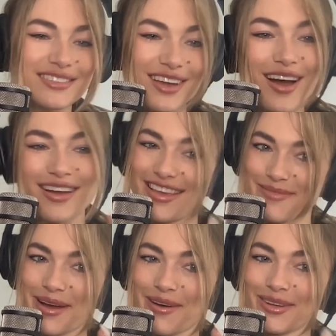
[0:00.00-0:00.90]
talking
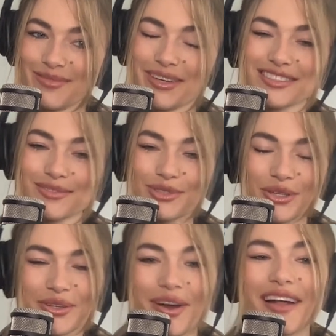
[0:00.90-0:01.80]
about, because I'm
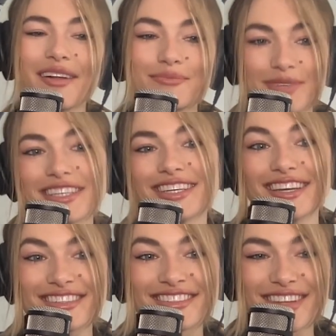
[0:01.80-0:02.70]
sure you got a
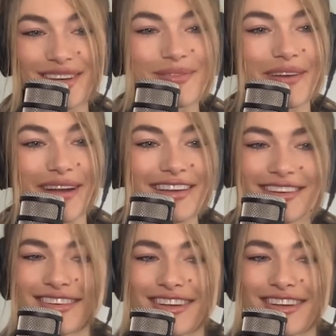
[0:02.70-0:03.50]
million. Am I right?